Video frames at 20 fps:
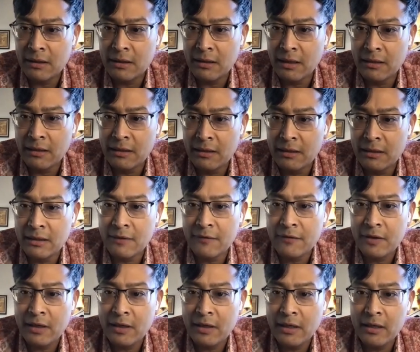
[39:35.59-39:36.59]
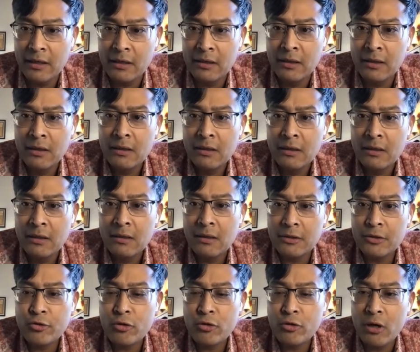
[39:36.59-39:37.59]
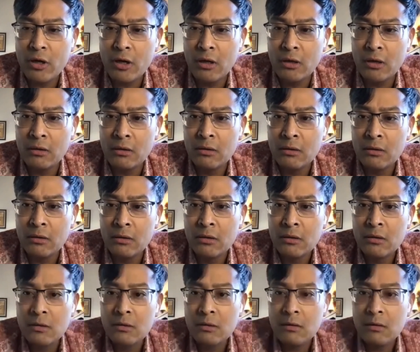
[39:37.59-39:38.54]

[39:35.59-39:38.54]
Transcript: And there's definitely a strong